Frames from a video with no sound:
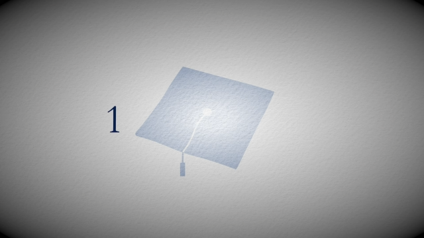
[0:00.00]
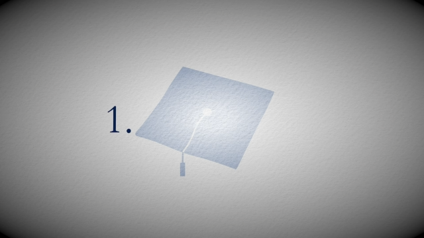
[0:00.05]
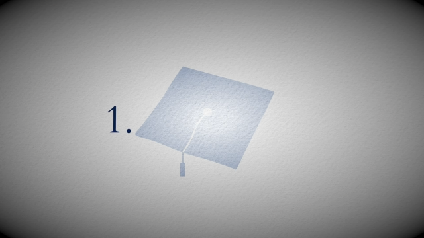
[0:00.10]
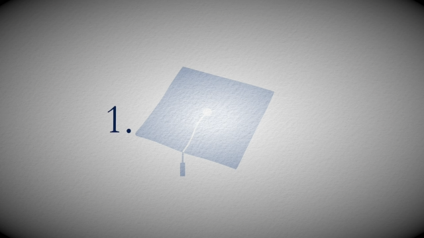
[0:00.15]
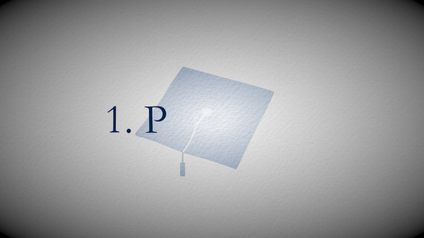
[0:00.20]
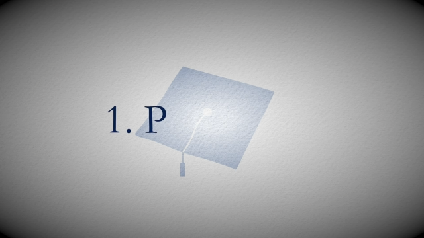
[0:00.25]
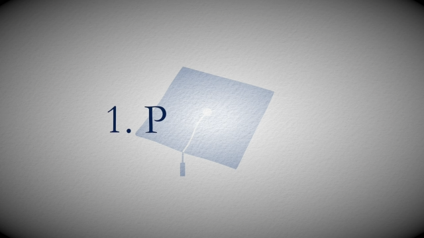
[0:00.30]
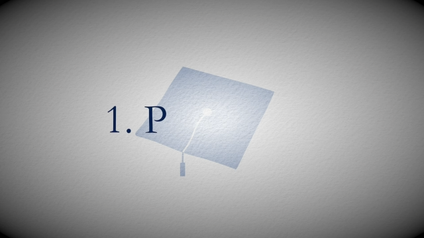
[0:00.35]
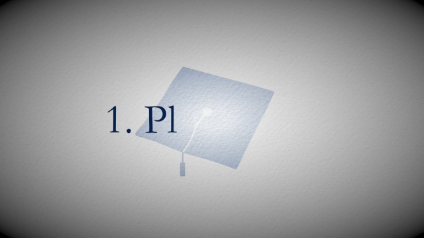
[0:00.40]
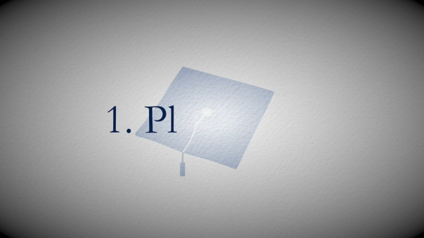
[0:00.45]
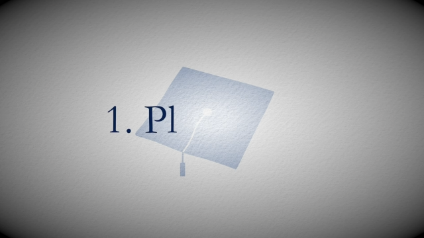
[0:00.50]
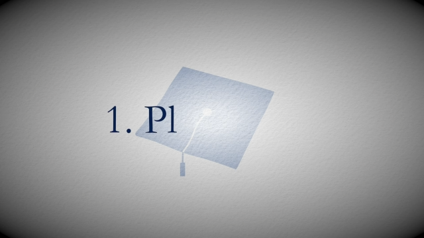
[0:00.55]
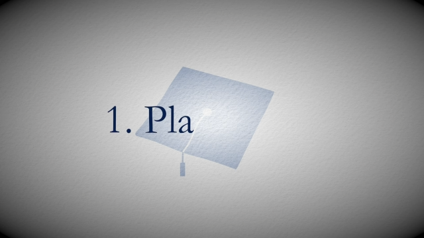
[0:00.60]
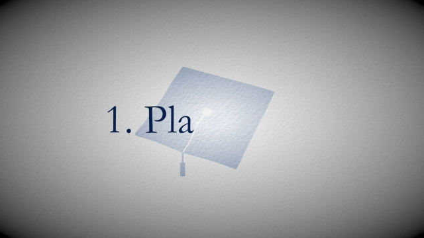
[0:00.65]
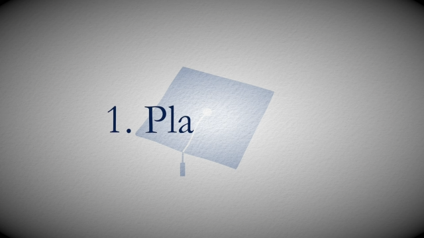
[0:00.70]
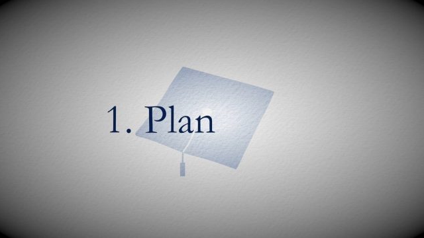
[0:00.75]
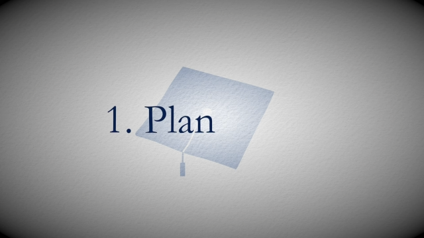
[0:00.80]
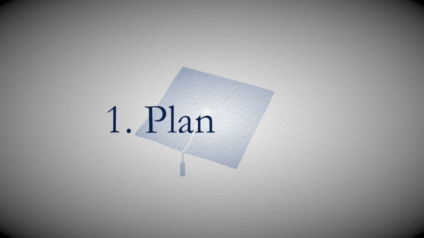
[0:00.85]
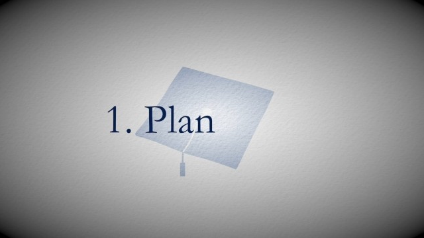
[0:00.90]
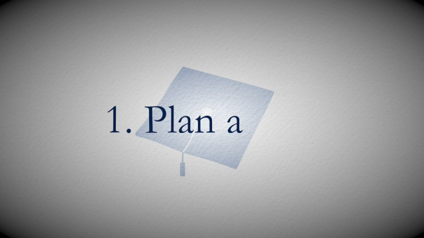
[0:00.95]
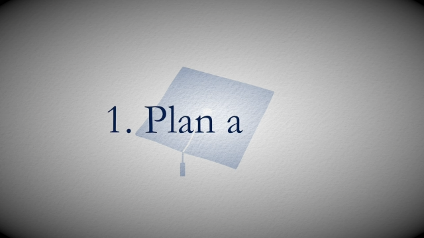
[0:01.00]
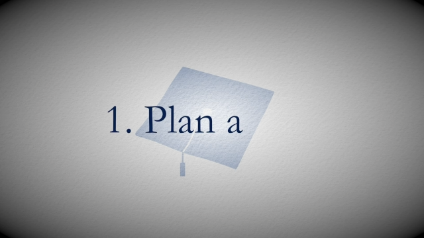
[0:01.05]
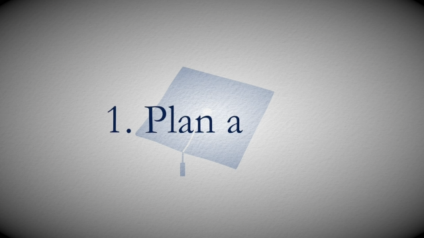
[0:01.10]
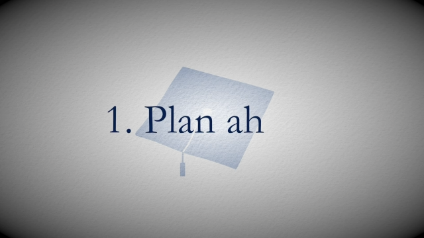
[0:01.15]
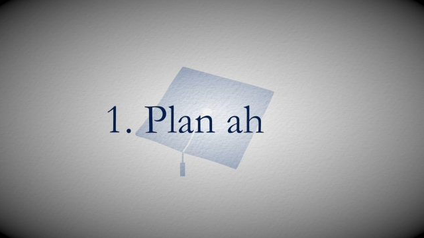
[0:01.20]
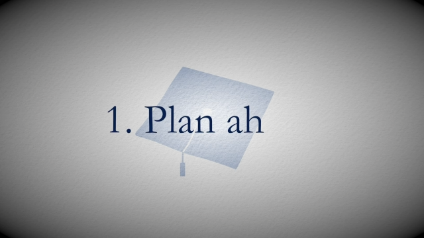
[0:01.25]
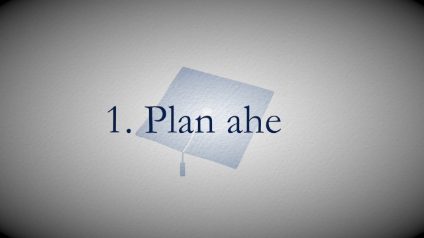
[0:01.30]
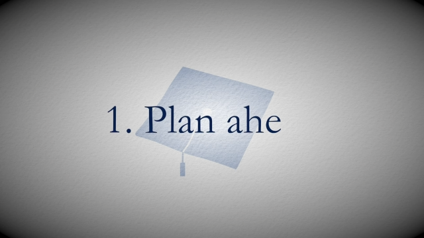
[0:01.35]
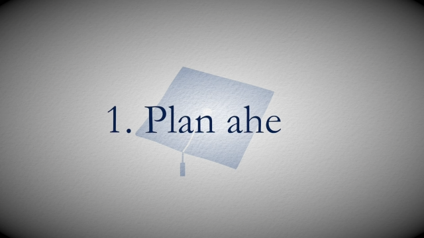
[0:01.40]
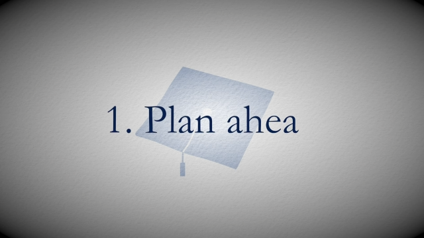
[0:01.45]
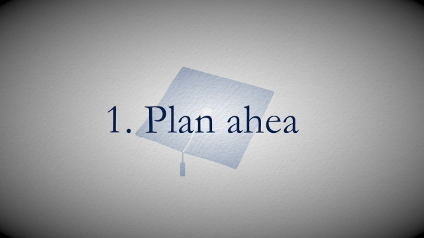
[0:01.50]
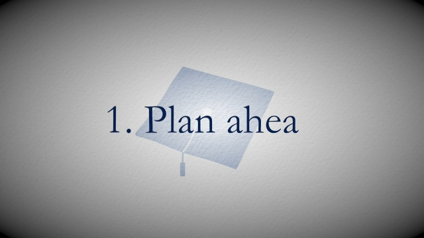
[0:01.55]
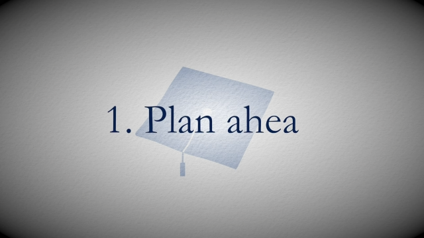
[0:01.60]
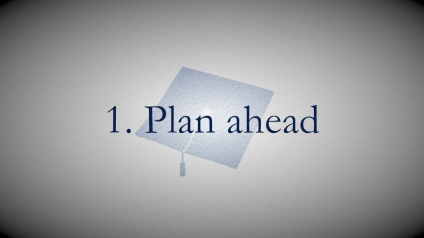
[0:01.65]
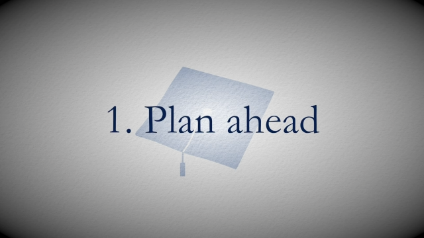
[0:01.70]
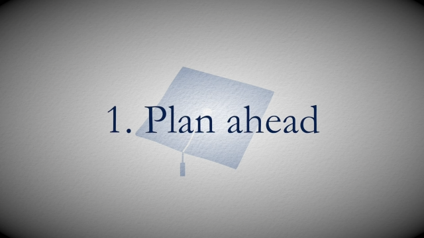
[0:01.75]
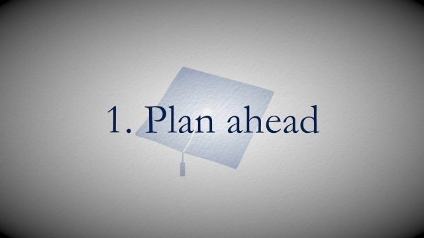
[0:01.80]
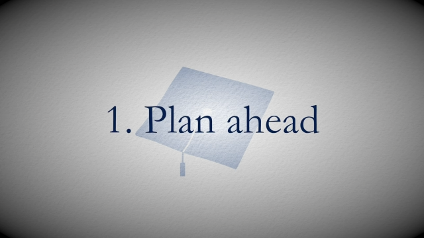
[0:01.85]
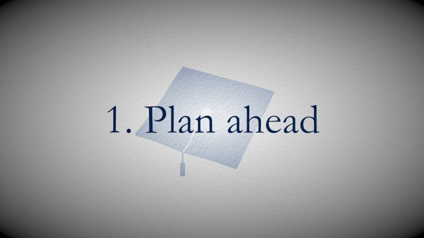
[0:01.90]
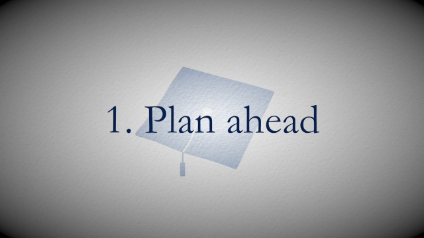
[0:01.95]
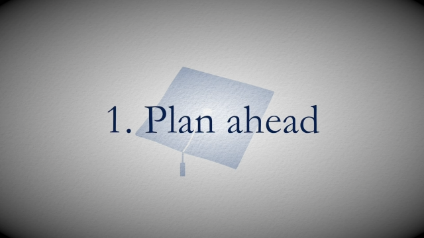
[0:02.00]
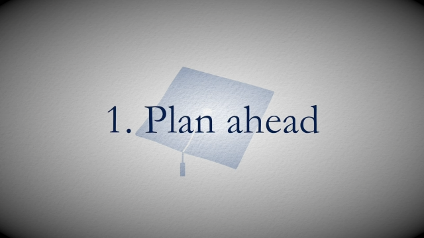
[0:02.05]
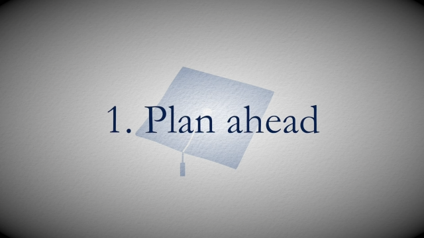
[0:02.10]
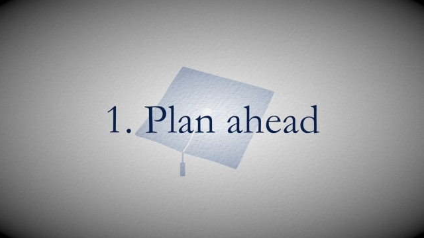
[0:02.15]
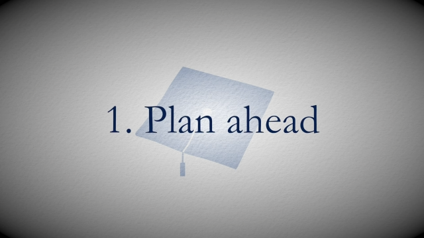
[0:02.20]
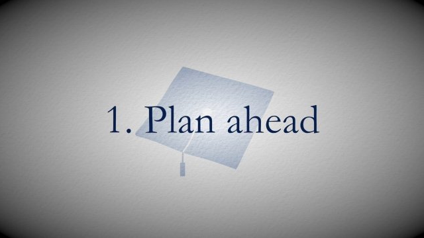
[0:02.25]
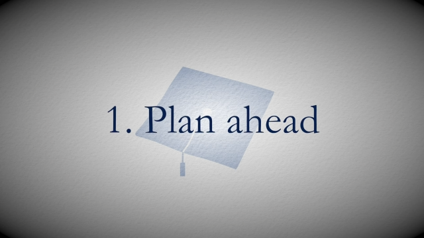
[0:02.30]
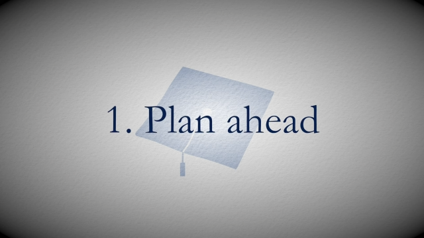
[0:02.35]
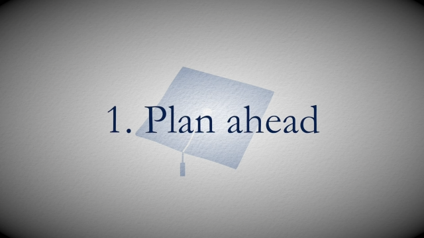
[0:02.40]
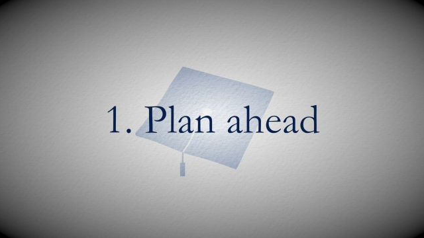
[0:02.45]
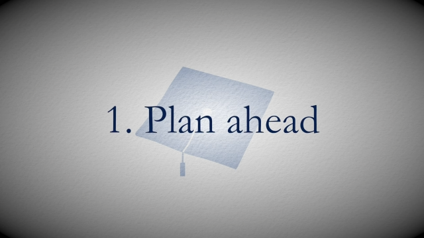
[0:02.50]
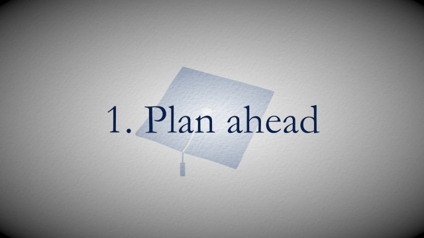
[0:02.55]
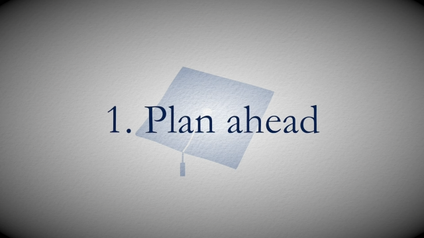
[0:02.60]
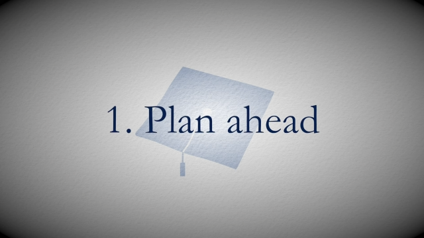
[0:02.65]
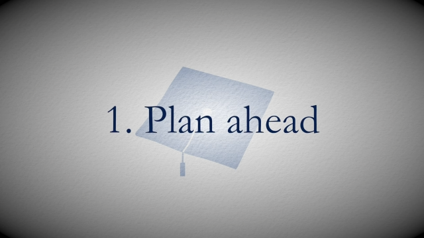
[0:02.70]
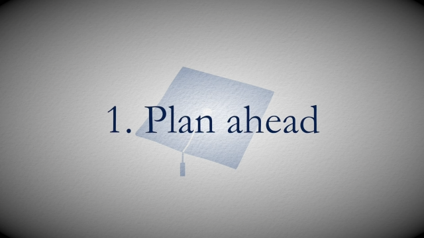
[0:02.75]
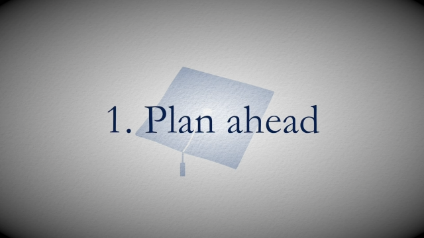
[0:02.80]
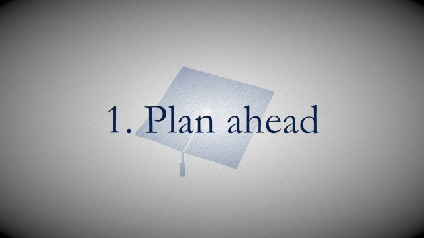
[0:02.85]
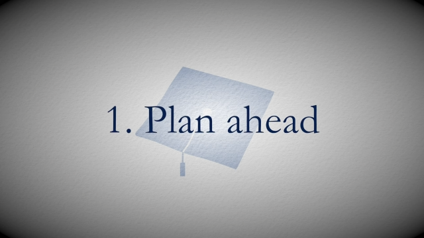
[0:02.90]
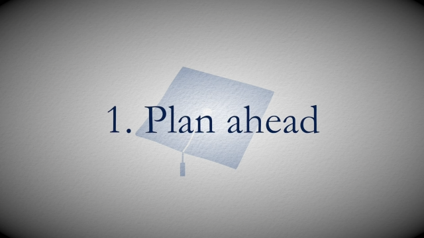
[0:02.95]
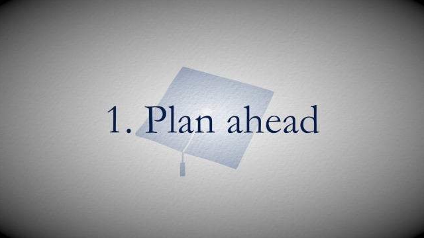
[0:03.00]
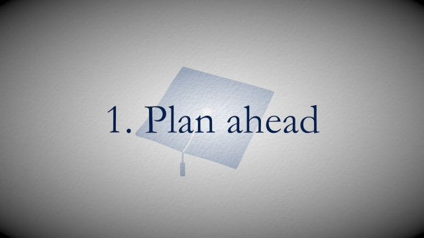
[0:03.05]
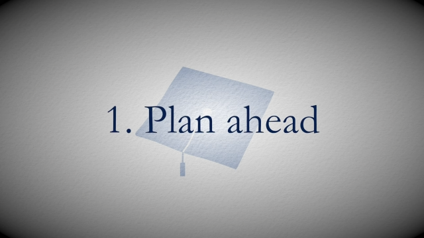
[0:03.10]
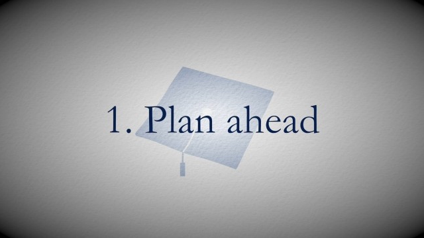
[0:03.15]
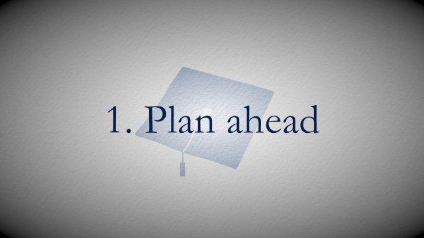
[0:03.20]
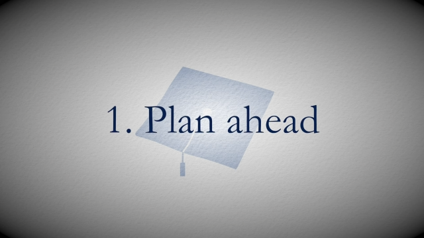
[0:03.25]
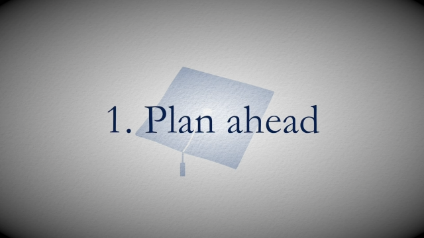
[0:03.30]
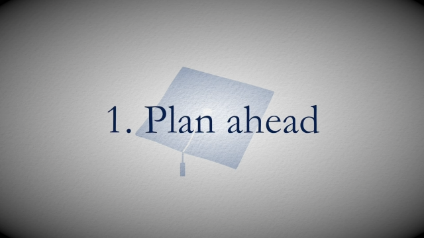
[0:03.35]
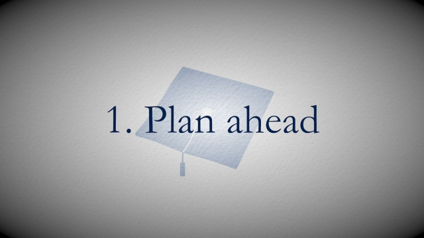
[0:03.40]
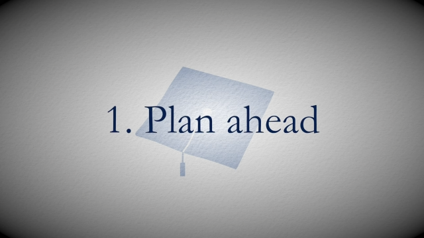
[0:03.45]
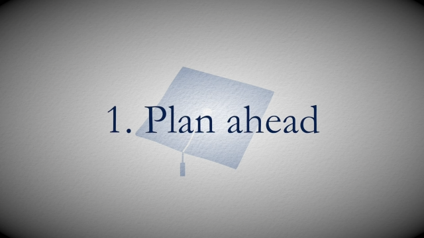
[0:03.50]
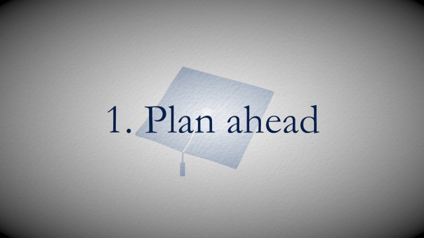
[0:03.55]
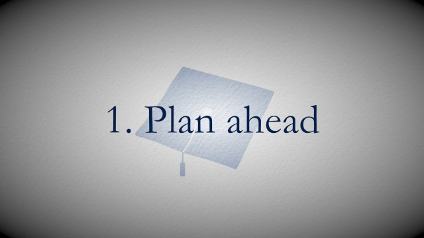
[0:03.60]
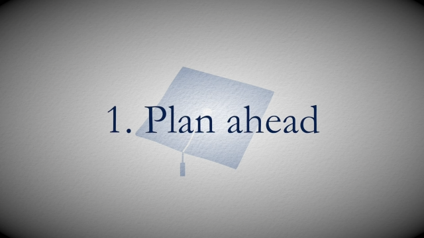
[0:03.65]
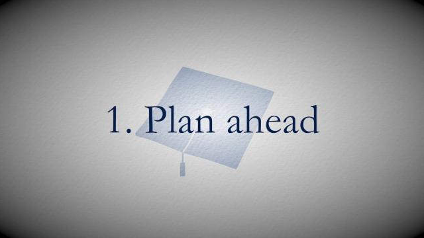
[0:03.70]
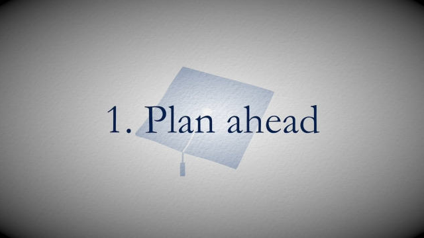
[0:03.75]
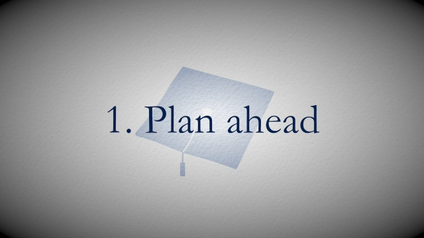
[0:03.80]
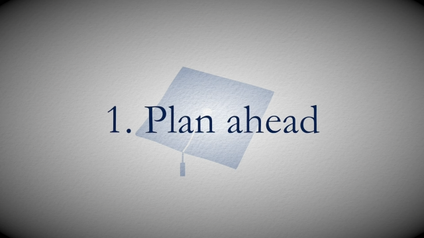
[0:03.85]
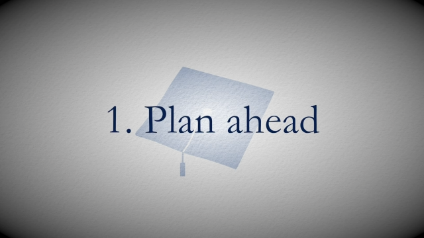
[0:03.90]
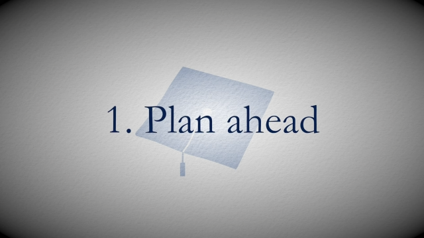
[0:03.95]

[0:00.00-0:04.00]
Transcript: (no speaker visible)